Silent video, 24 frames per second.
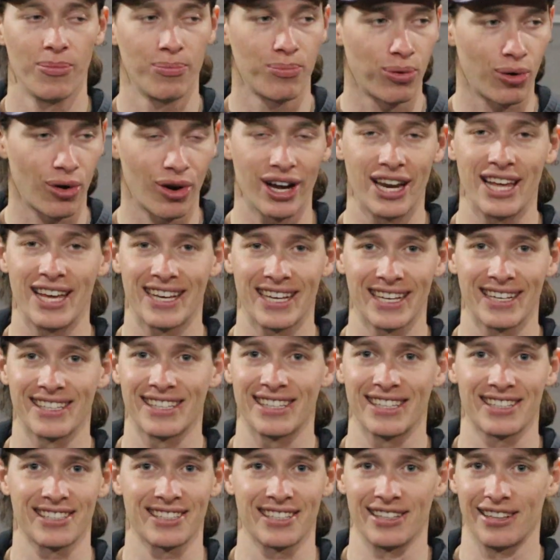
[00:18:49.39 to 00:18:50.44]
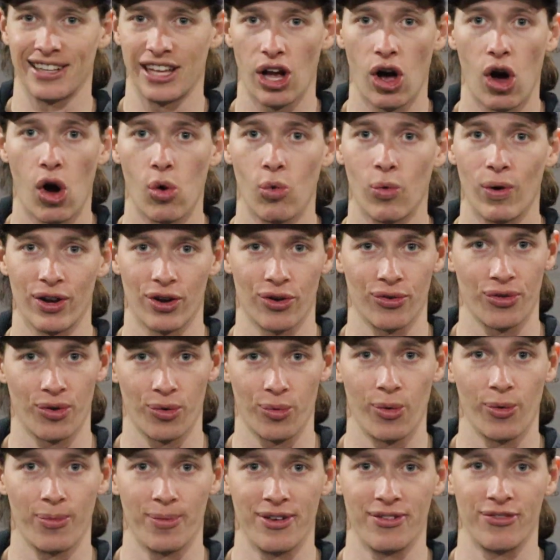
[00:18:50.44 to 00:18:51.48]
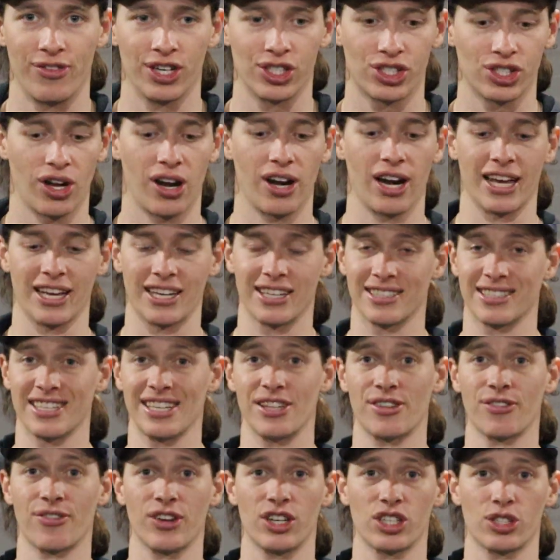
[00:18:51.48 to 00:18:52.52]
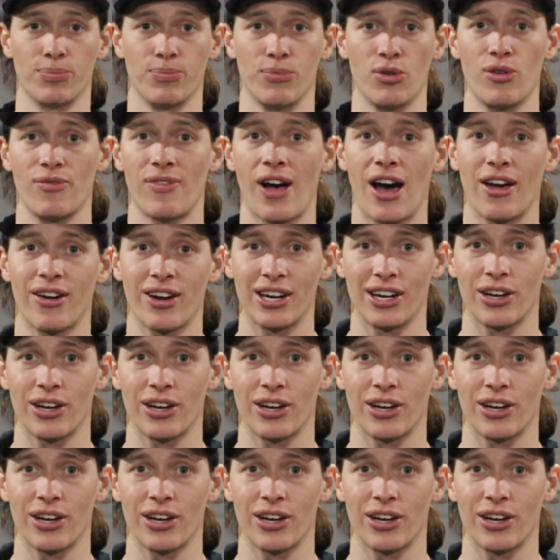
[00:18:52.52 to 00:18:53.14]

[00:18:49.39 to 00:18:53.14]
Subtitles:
pretty consistently all winter. There will be fish on it because these fish move out